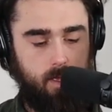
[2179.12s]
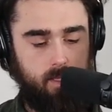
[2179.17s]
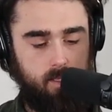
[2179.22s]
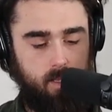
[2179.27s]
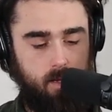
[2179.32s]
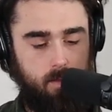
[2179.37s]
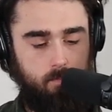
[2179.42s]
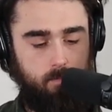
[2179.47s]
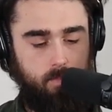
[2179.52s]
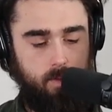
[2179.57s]

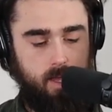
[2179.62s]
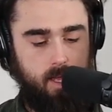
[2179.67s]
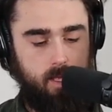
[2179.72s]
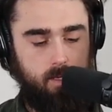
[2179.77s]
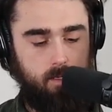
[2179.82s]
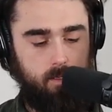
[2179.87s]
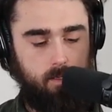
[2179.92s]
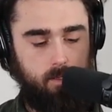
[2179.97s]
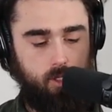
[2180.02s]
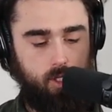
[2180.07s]
was it a
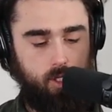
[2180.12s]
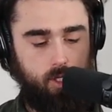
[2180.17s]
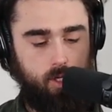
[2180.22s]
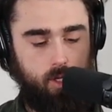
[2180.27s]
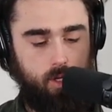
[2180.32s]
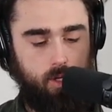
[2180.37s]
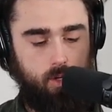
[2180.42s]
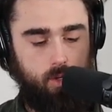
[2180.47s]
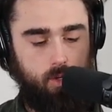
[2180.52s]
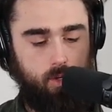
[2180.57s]
bit
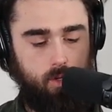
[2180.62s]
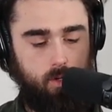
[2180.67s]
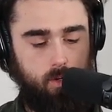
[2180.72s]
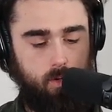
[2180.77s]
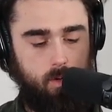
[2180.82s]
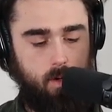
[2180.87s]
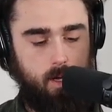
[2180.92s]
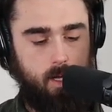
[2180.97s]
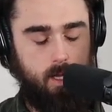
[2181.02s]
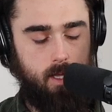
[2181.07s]

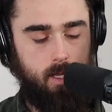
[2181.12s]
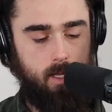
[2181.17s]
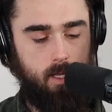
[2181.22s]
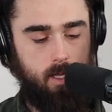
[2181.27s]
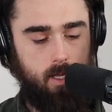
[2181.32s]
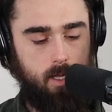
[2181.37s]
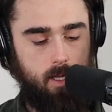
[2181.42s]
too,